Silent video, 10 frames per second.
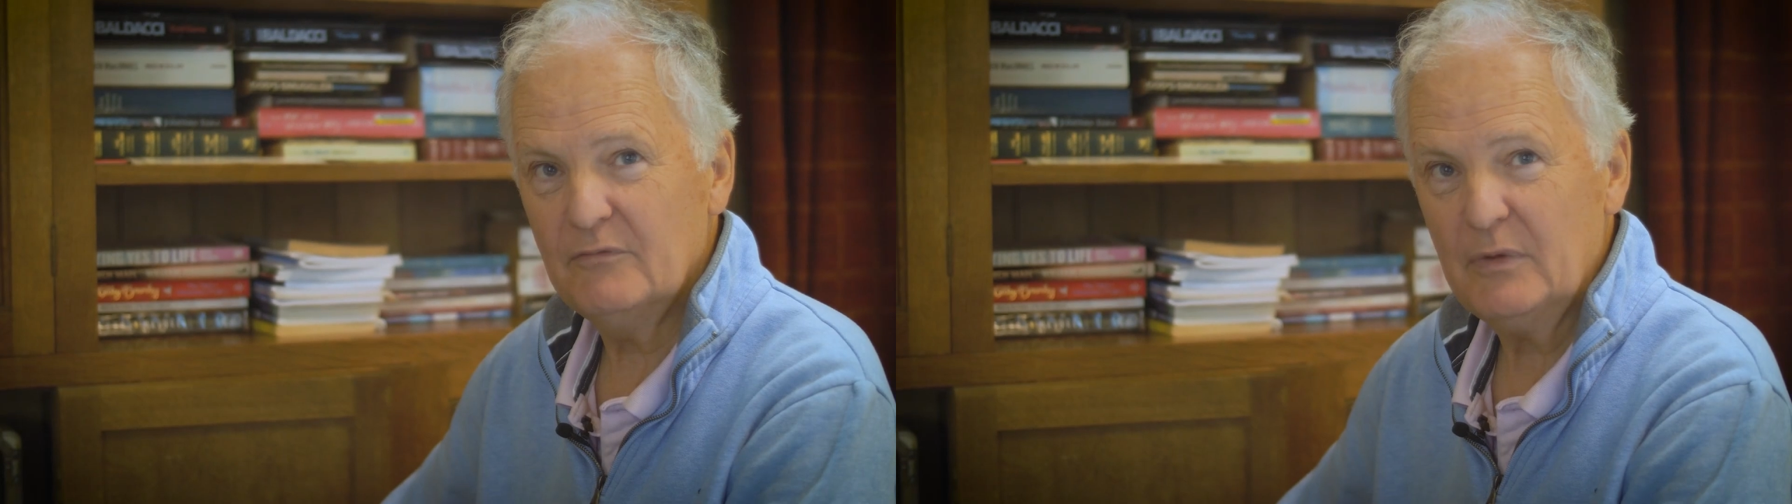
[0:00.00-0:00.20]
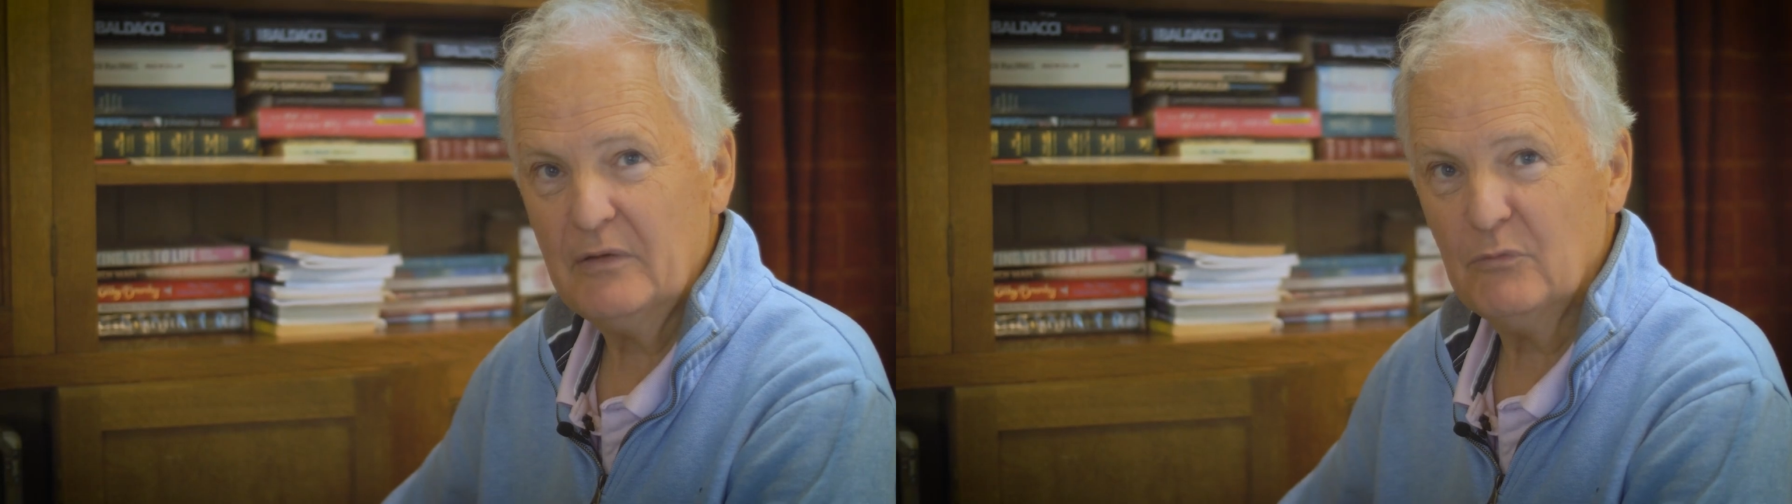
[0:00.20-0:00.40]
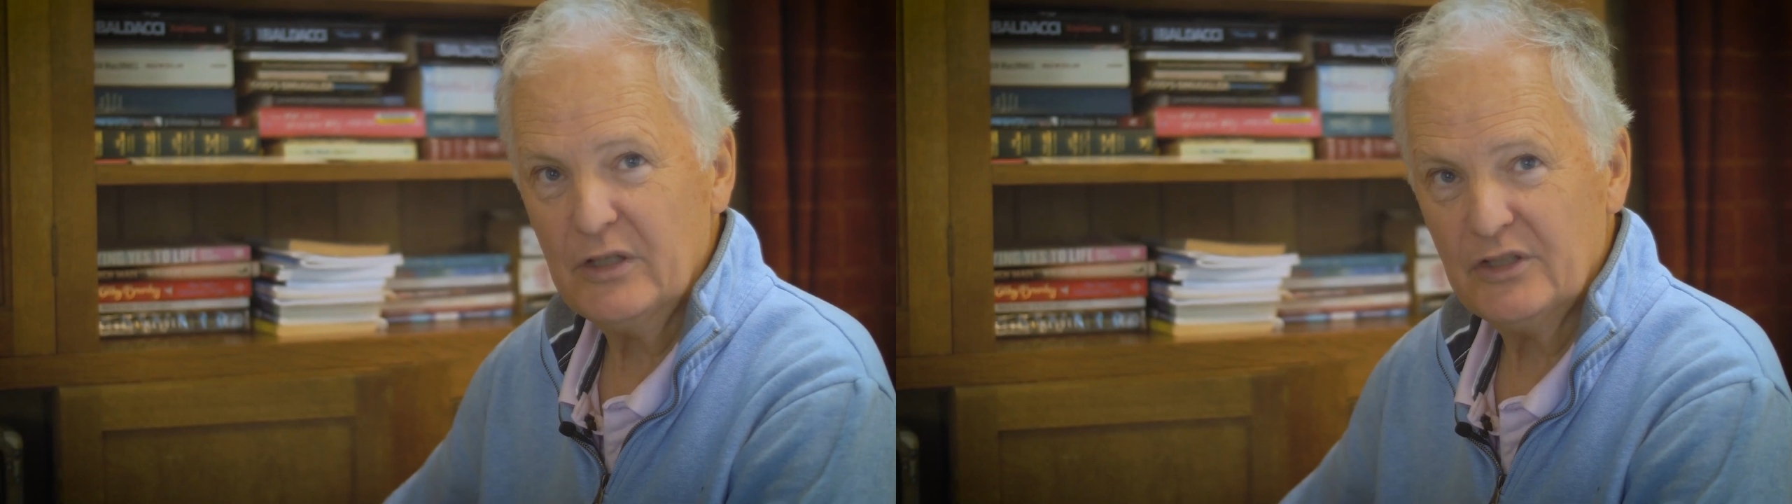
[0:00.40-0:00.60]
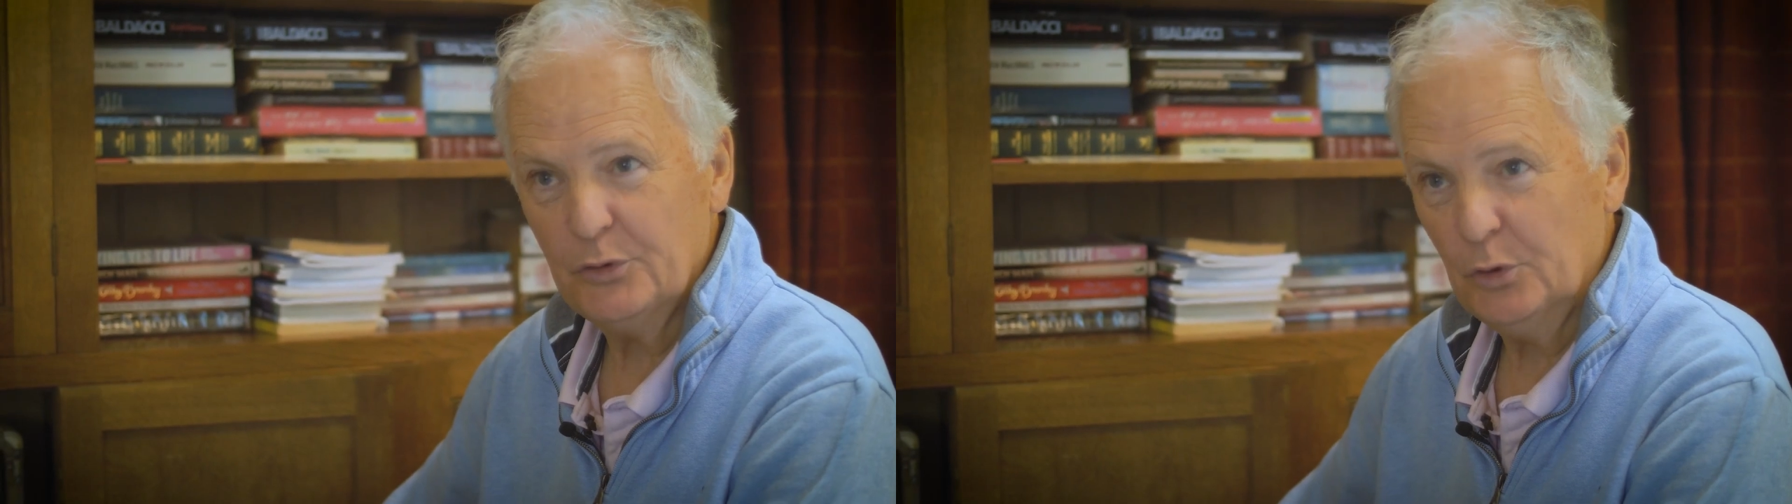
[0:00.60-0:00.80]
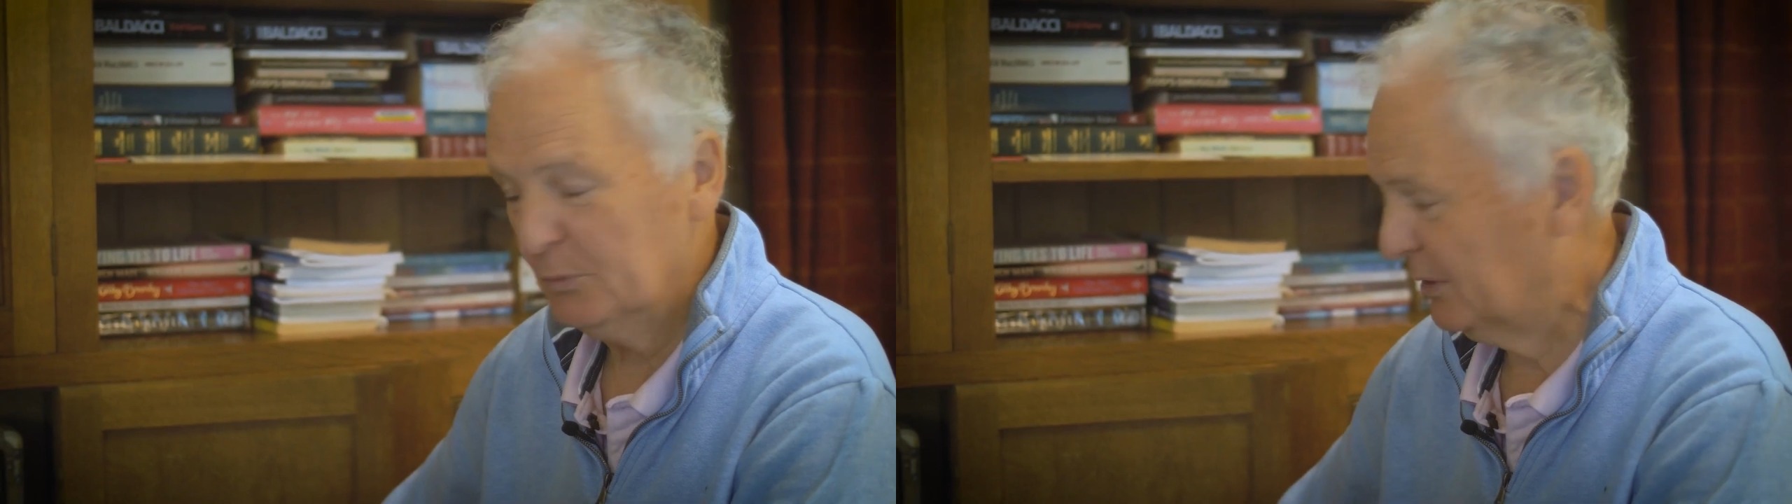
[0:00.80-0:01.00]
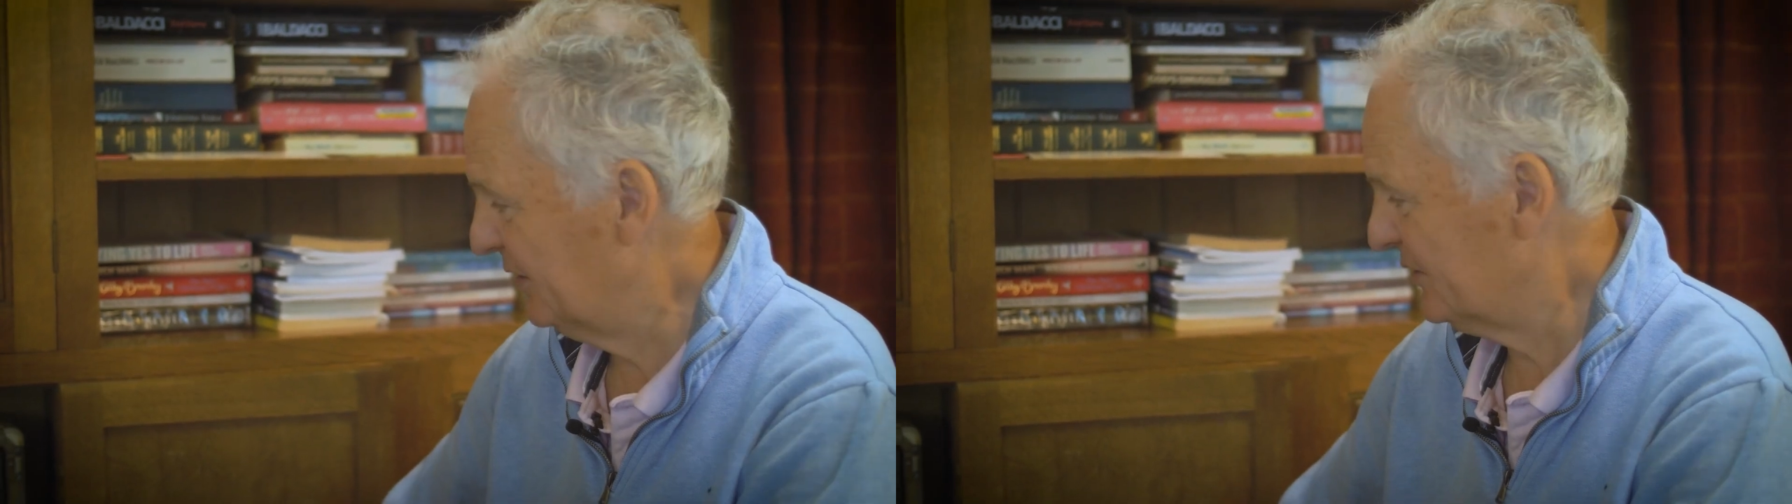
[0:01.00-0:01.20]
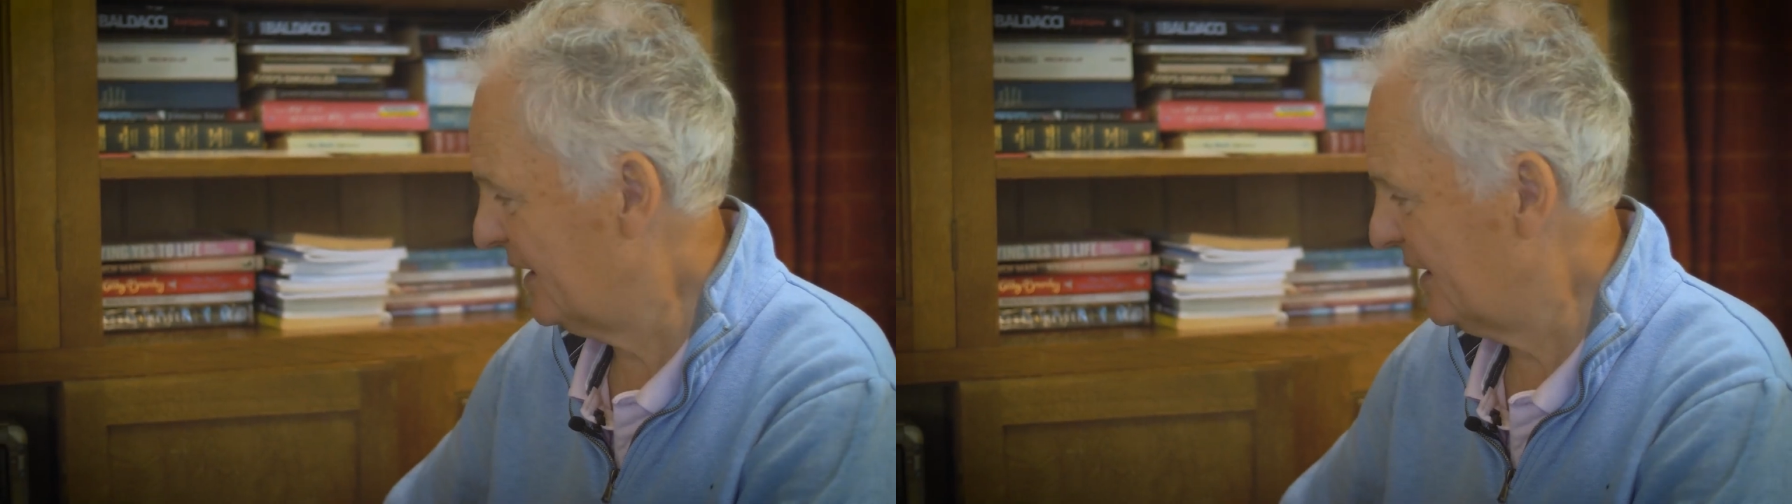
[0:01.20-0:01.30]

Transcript: have been reassured because